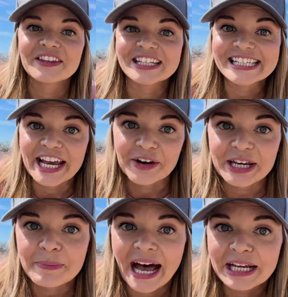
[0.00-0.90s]
This area
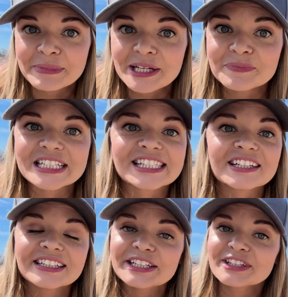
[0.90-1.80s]
behind me is
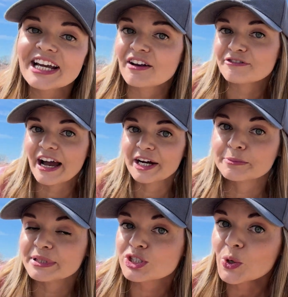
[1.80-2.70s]
clearly on fire,
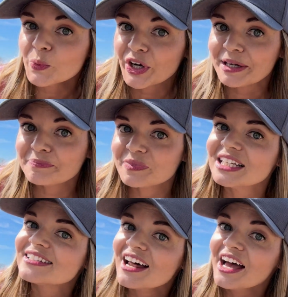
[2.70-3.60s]
but don't worry,
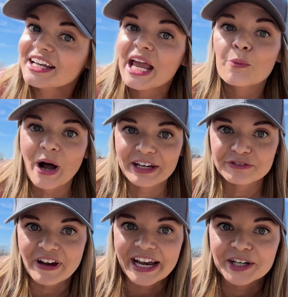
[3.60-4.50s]
it's not a
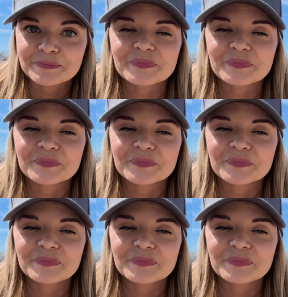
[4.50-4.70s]
wildfire.